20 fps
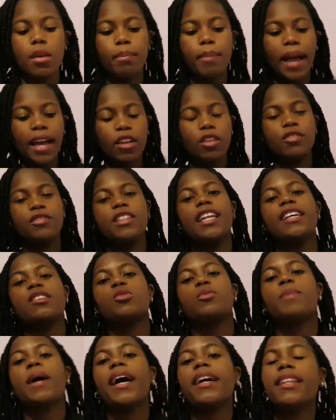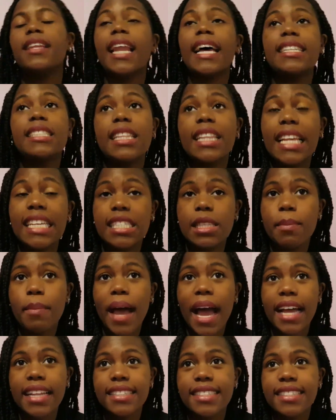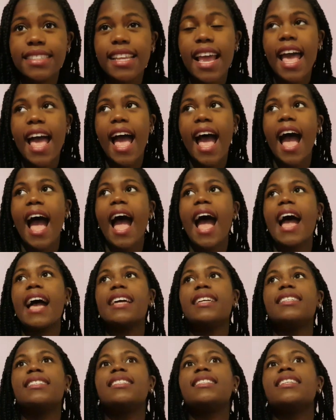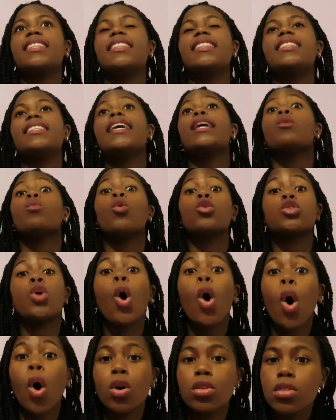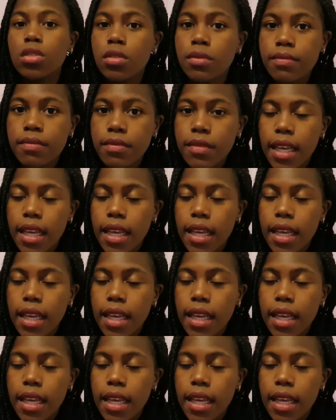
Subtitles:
Battle of the Lesser Bands, and it was hot,